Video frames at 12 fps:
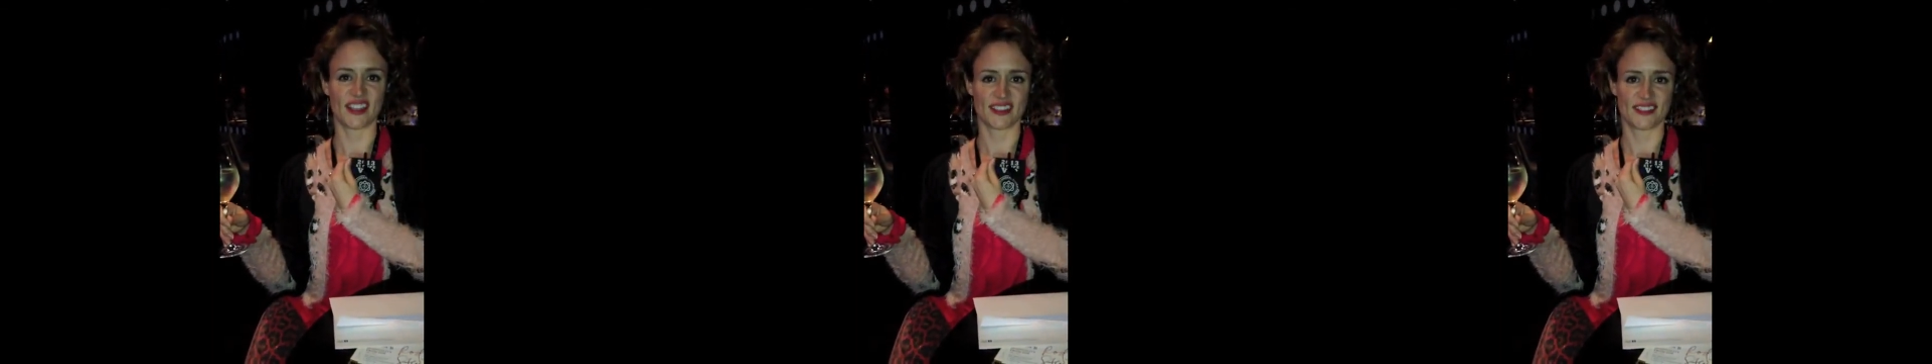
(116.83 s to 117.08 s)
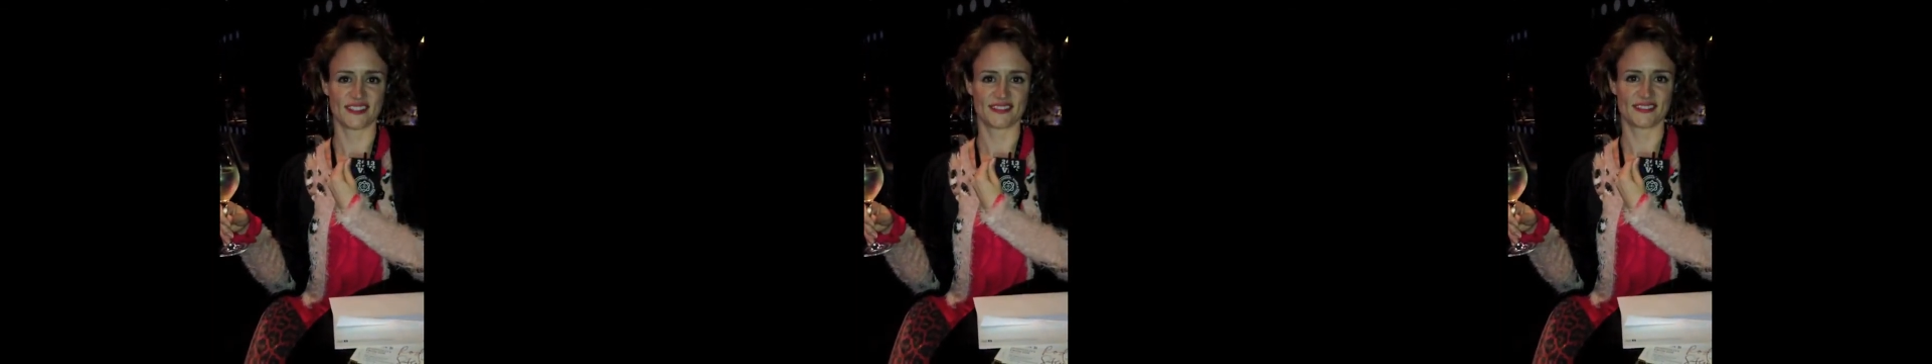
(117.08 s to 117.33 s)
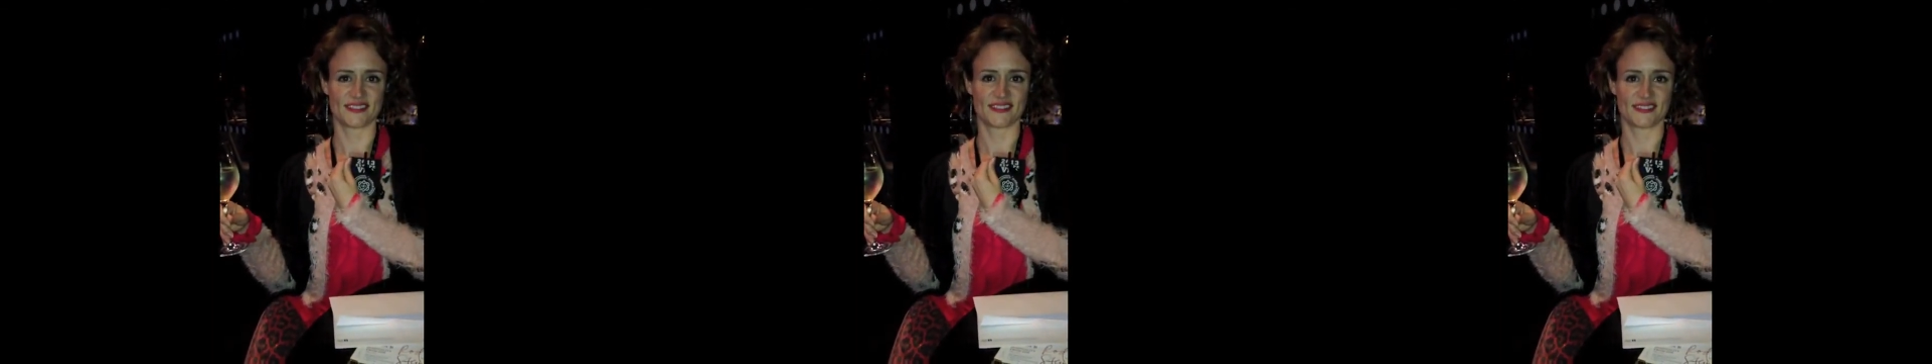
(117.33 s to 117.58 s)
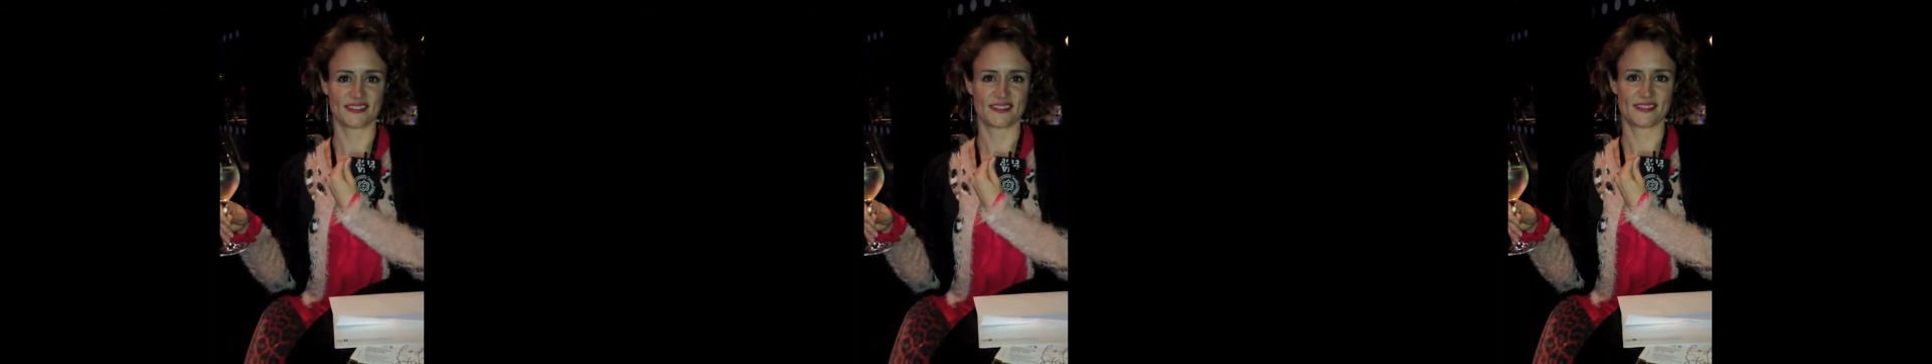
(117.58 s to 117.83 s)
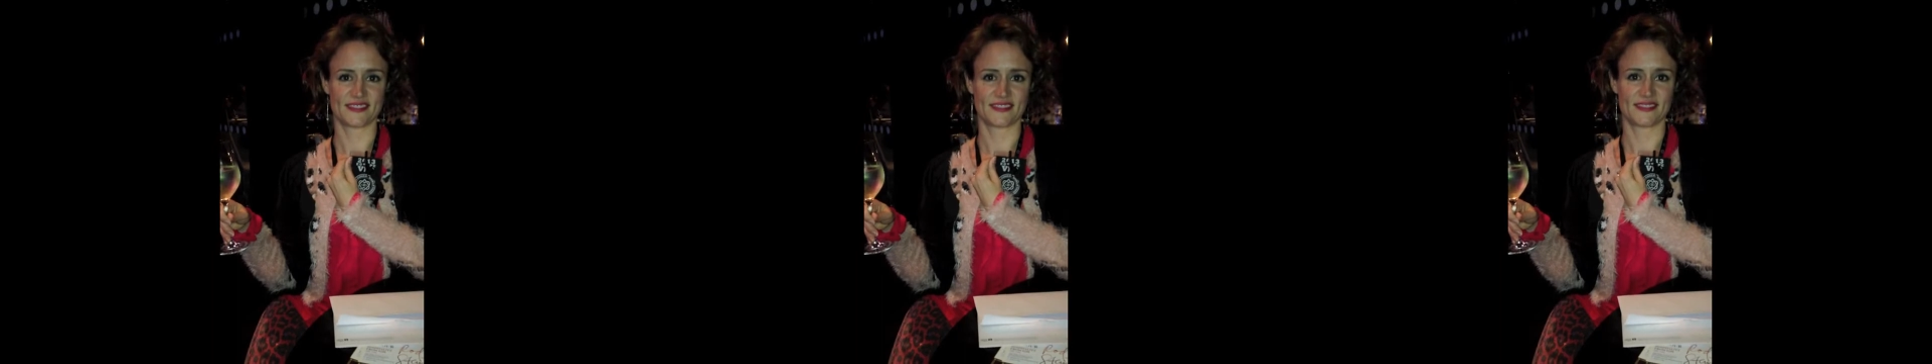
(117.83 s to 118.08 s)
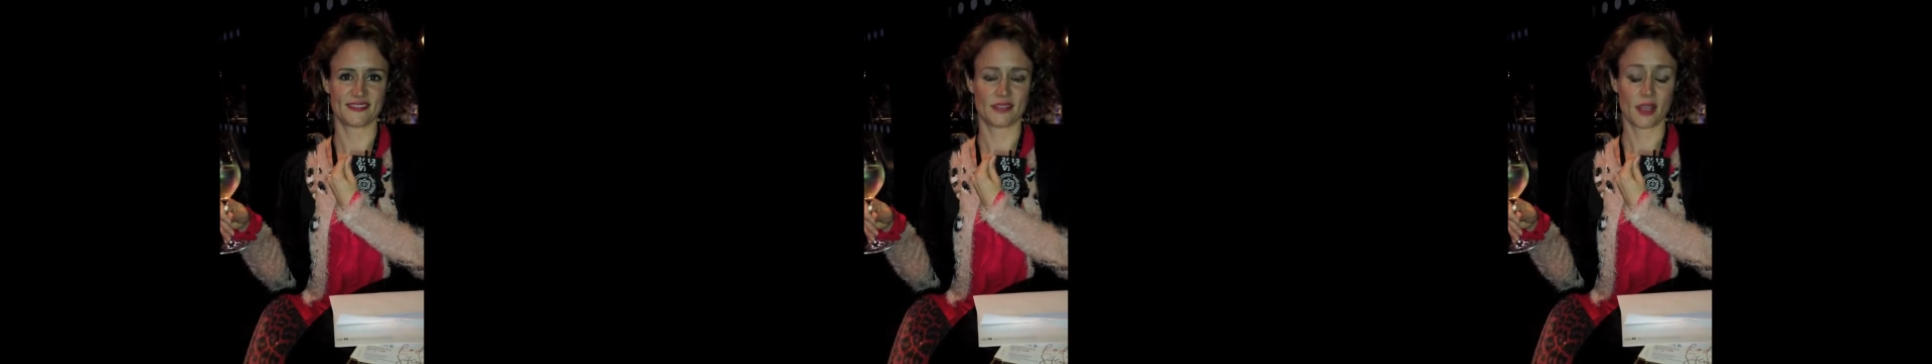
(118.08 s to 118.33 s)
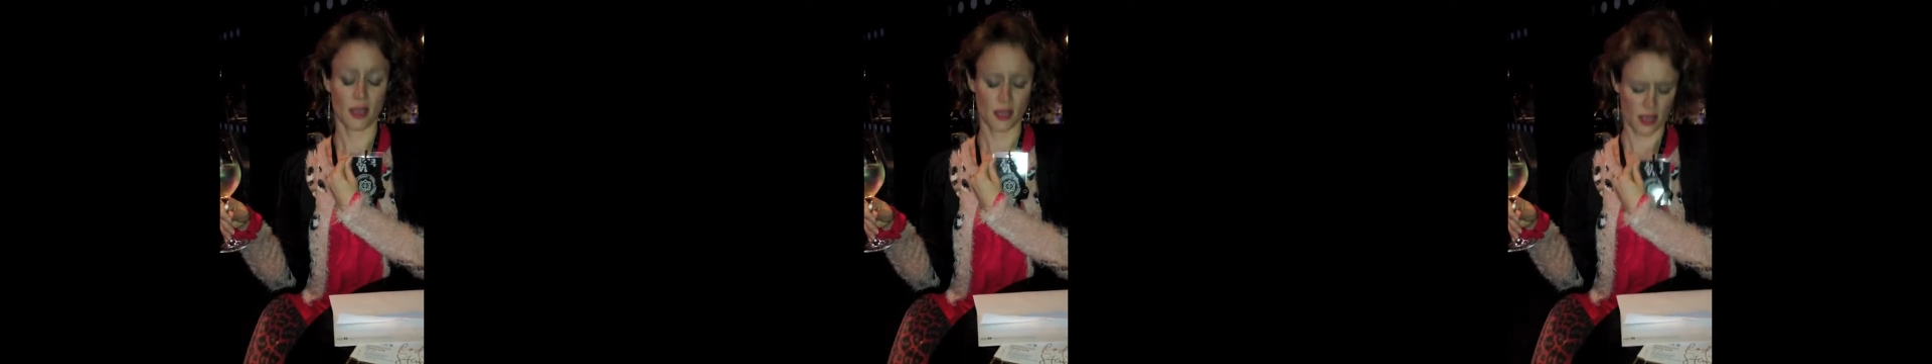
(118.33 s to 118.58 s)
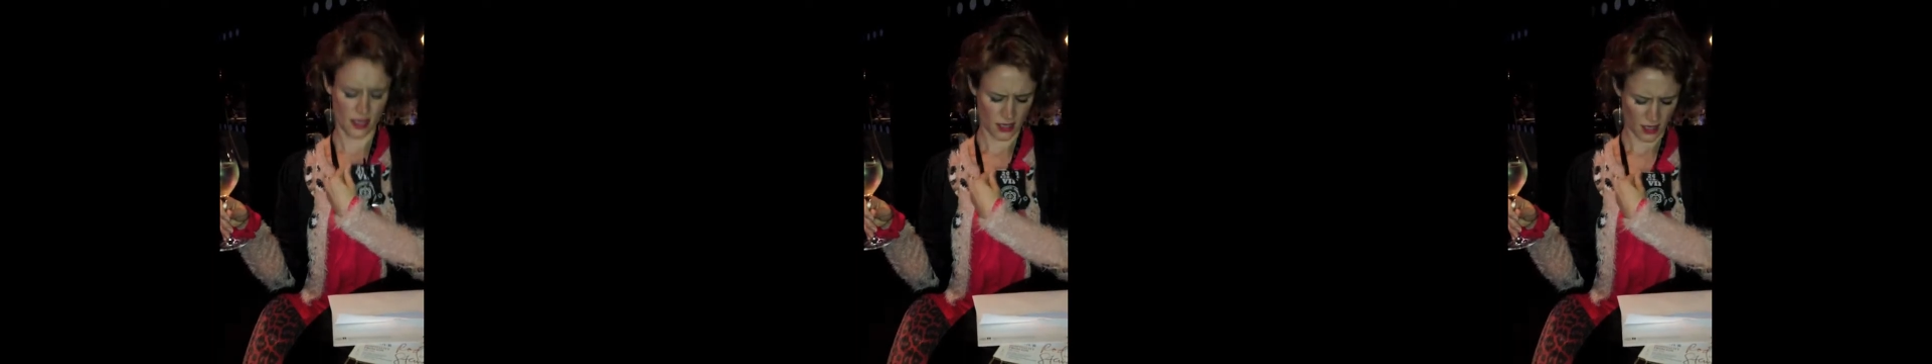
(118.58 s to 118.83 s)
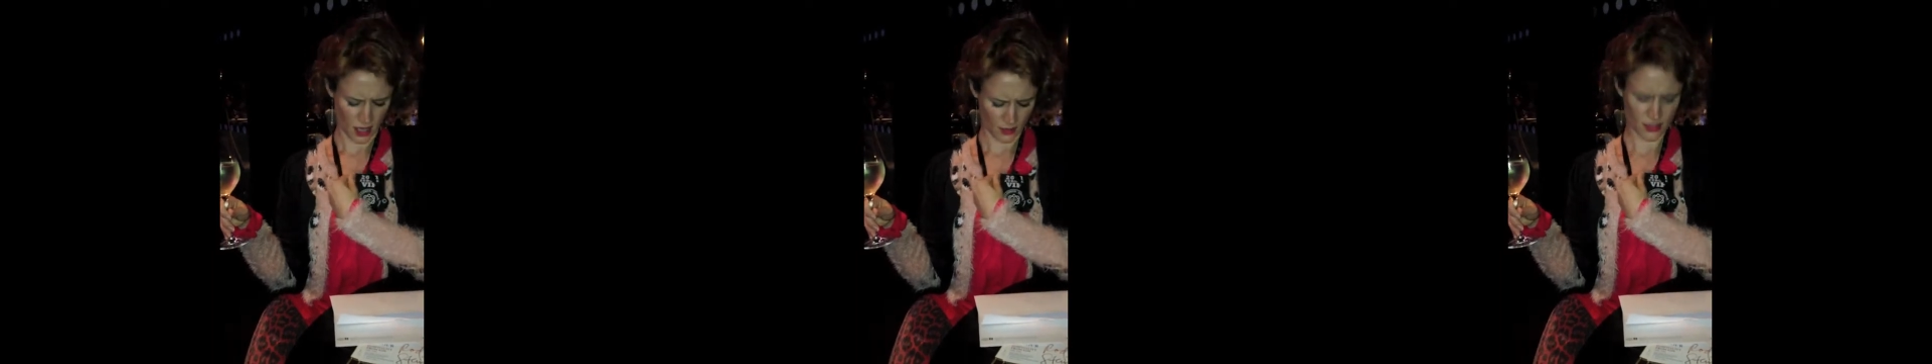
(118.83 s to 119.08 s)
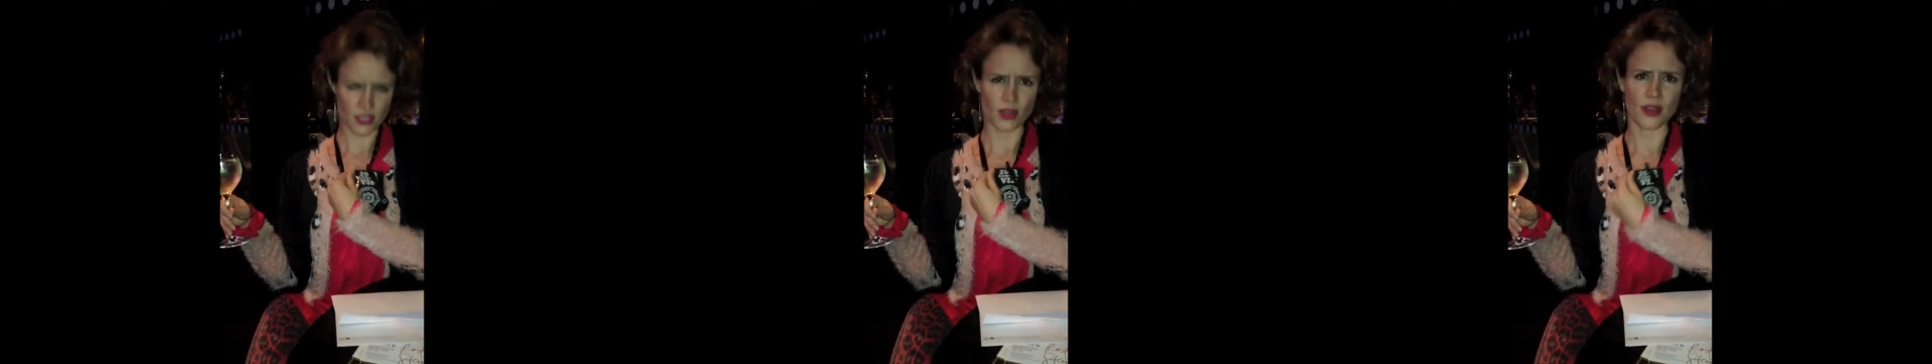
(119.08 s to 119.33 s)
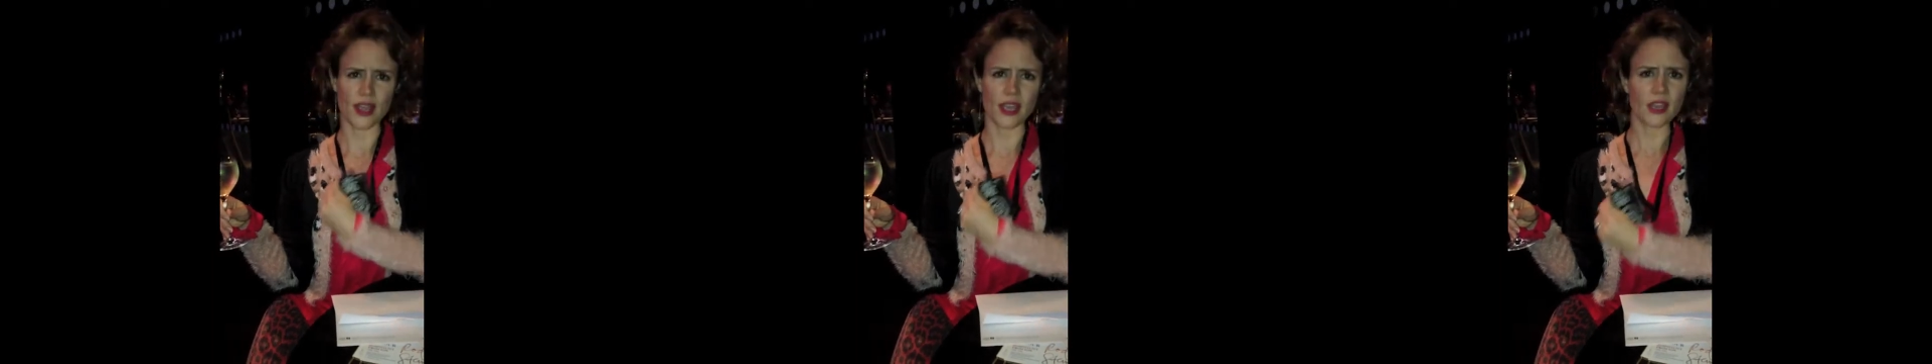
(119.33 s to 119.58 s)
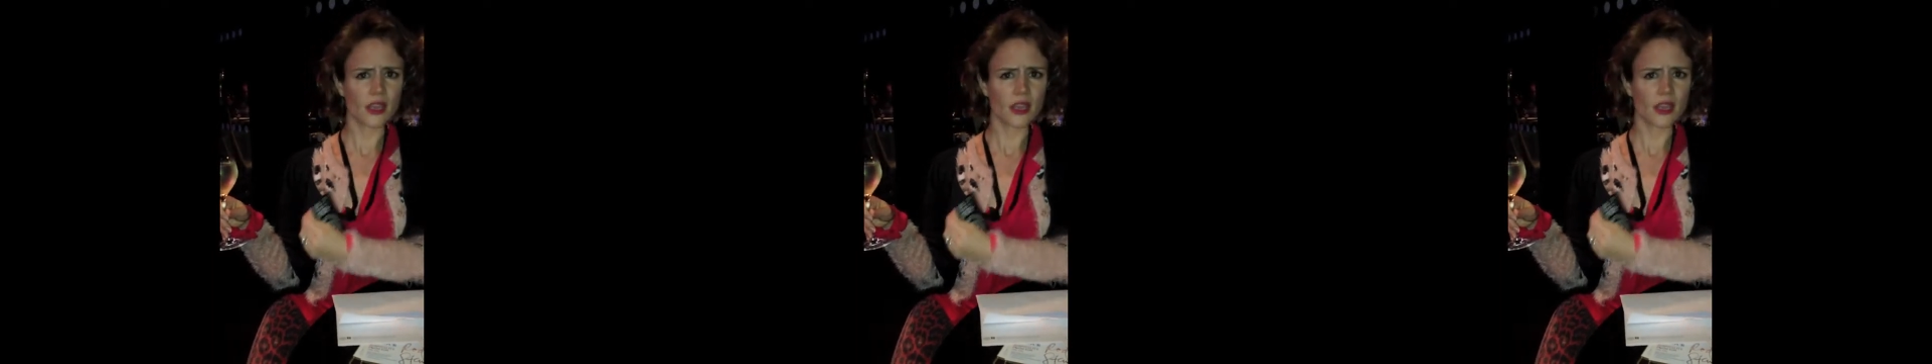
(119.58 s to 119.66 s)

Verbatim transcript: Check. I'm sorry,